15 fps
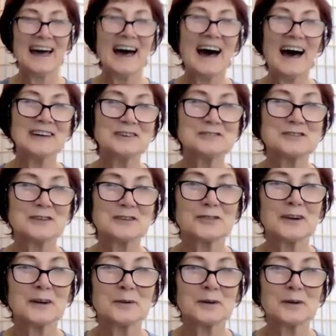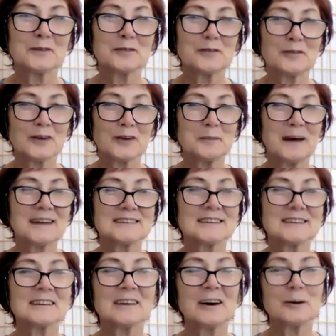I used to frequent
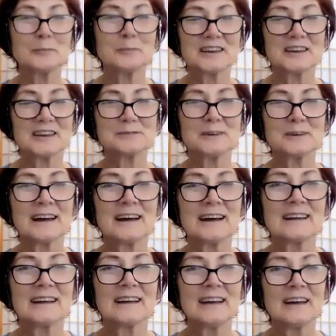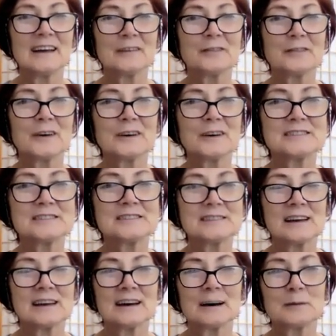Fremantle a lot because when I first
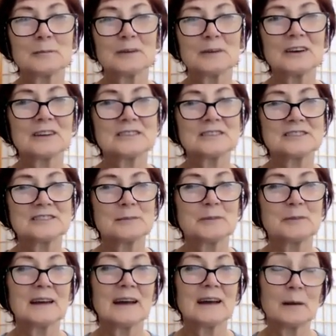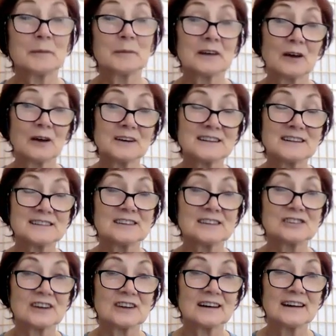learned to become a yoga
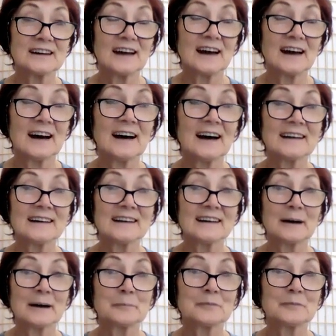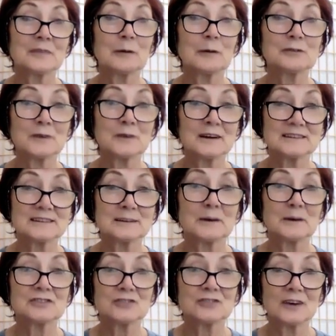teacher, that was where I did
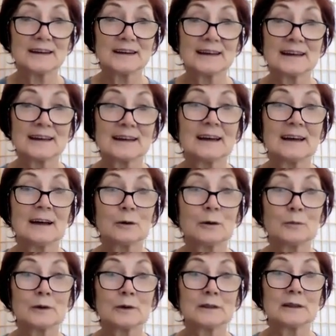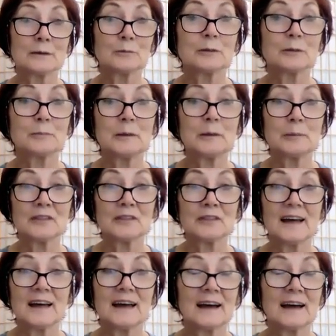my training with people
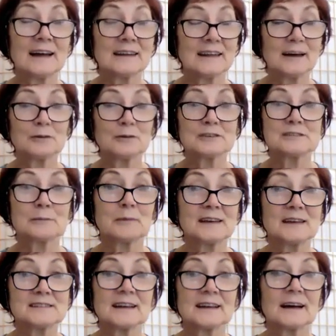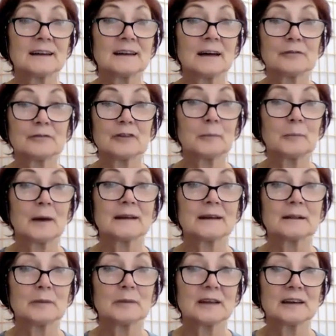there, and that was amazing. I love
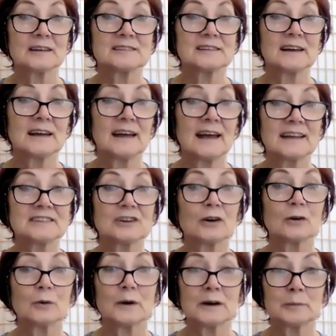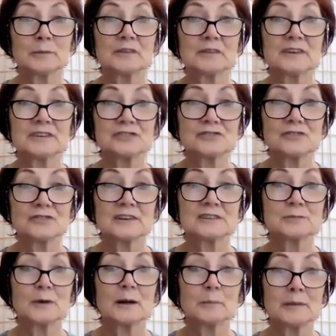Fremantle because it's got quite a bit of history as
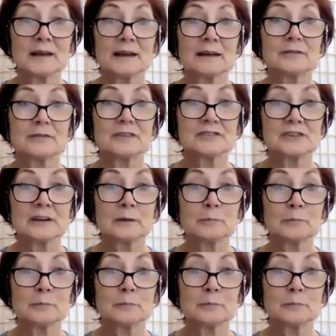well, being a fishing